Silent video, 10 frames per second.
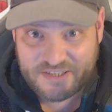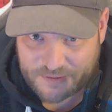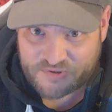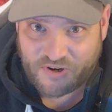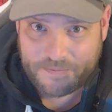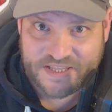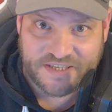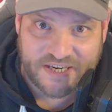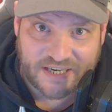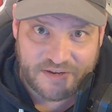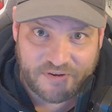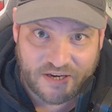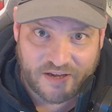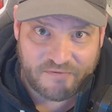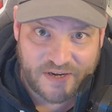subscribe to the channel if you
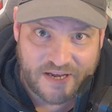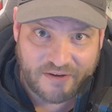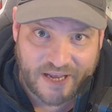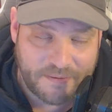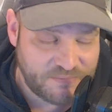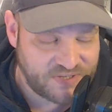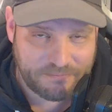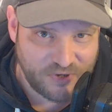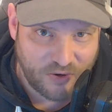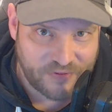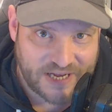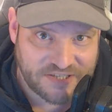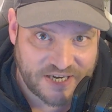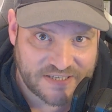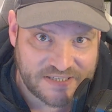like video games, all that
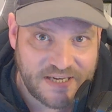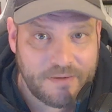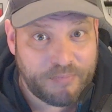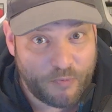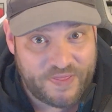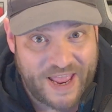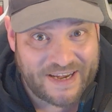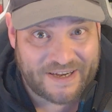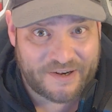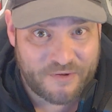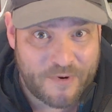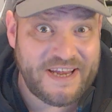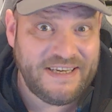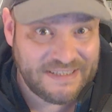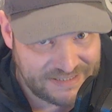jazz. But with that out of the
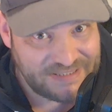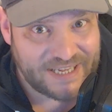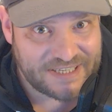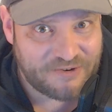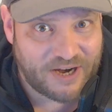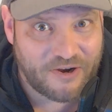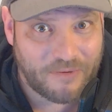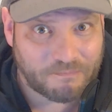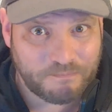way, let's crack on.